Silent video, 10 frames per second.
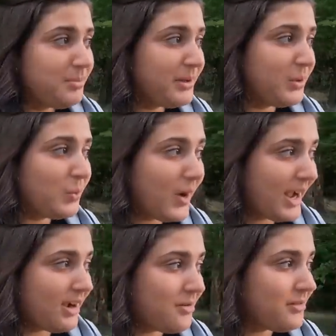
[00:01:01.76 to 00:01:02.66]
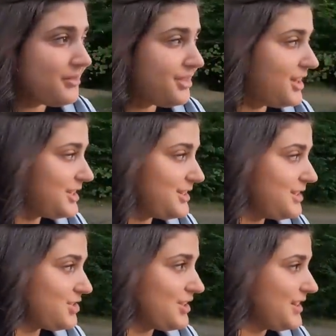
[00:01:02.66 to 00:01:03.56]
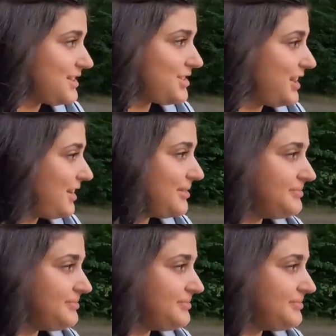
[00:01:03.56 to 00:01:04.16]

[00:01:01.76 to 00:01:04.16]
but wow, this is just,